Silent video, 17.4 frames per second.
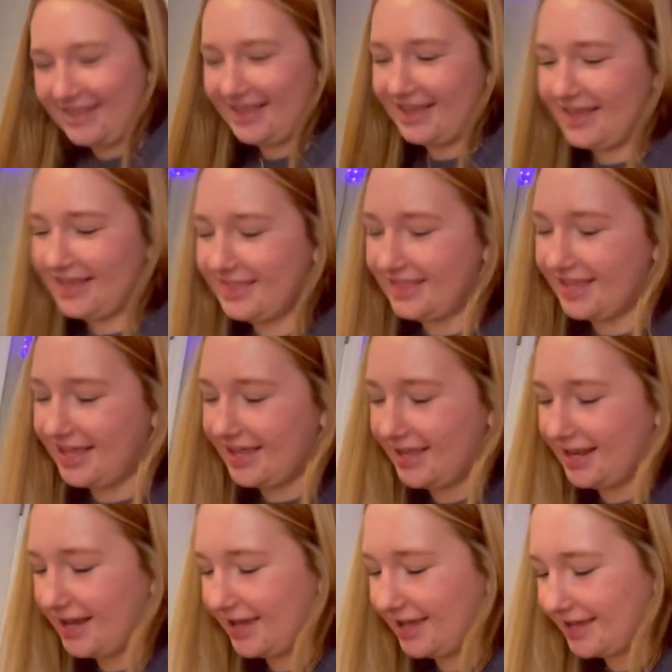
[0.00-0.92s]
And
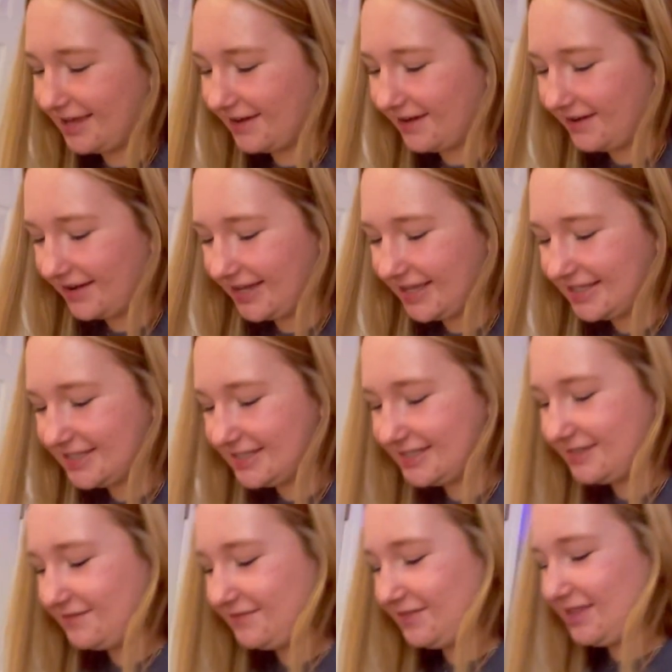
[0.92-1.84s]
then I got
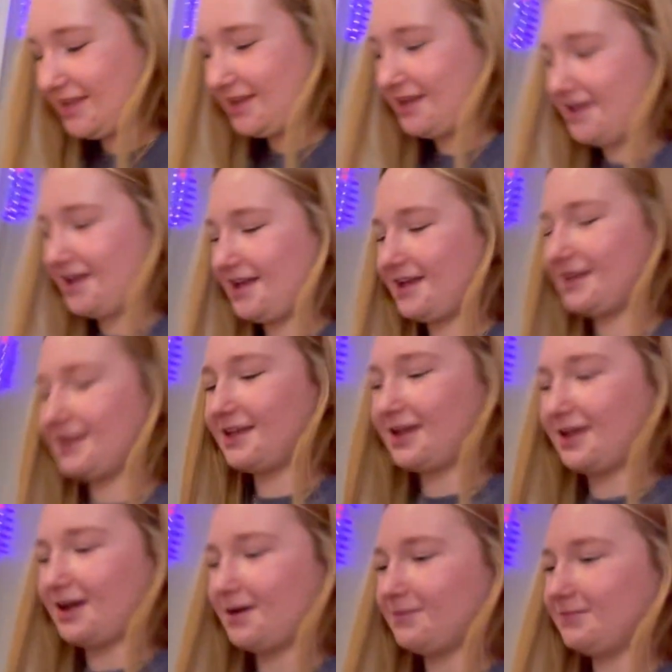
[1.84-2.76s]

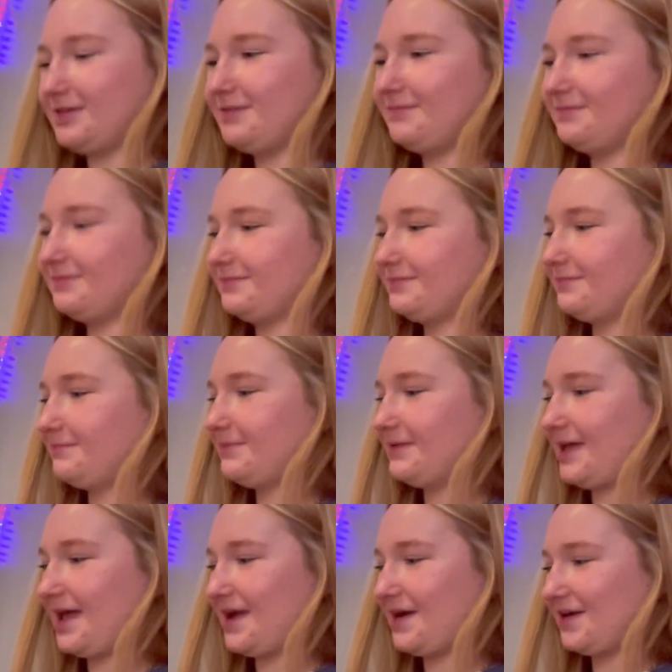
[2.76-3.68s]
gummy
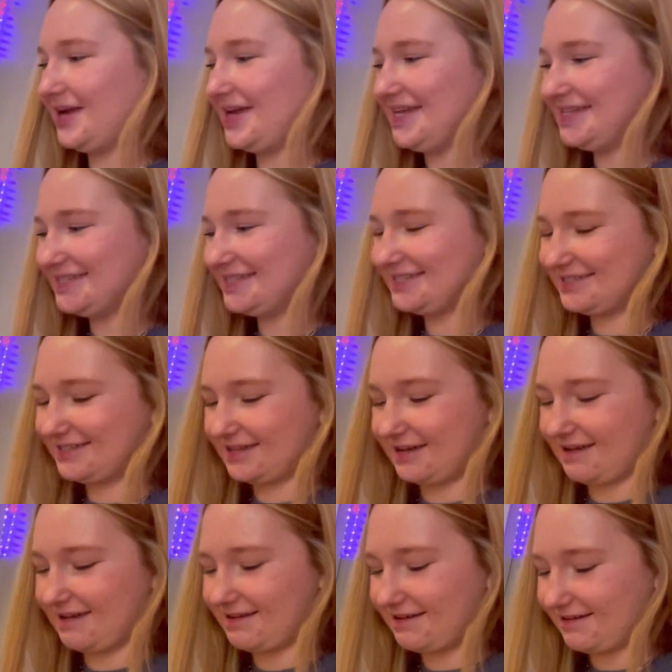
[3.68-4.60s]
berries.
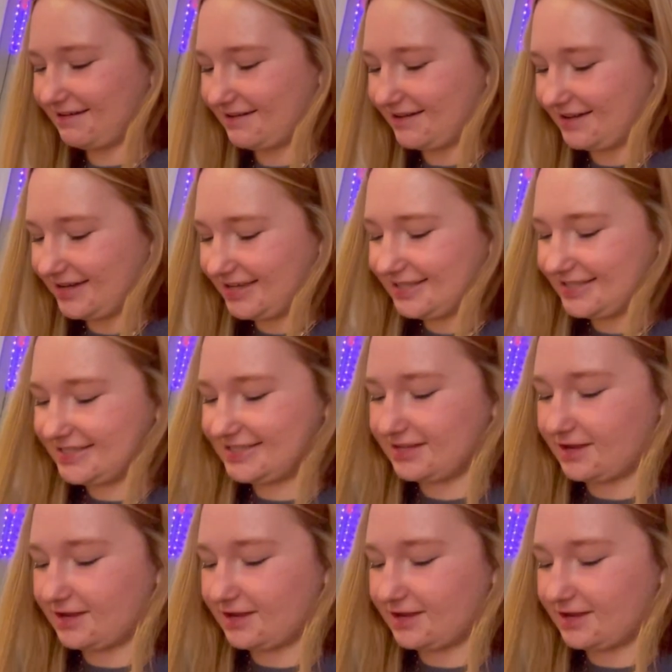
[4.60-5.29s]
I got.